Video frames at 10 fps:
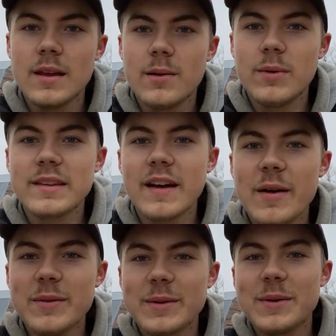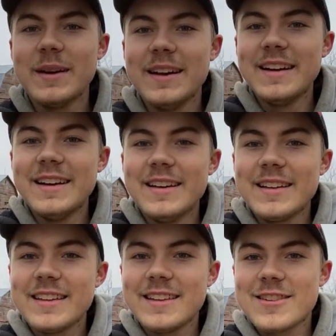What's up?
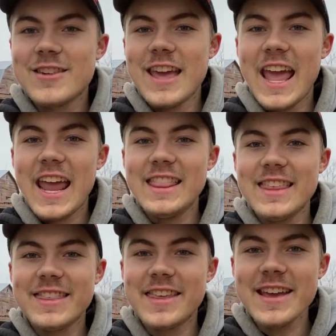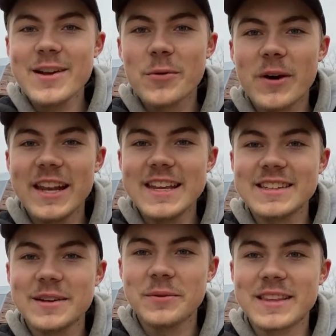She hate the thing, or what is
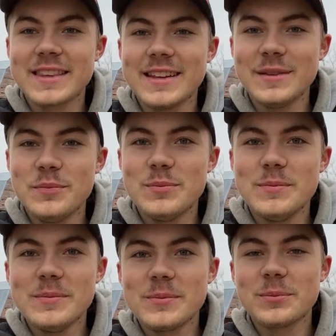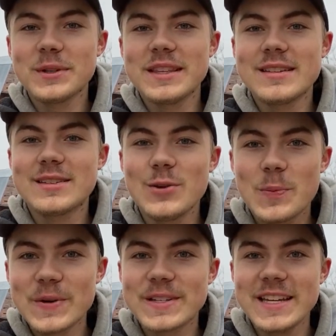it with the
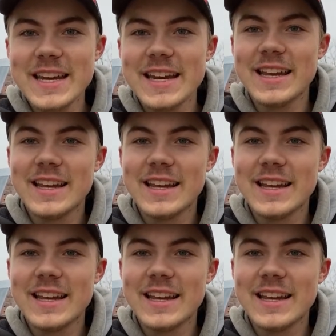Super C?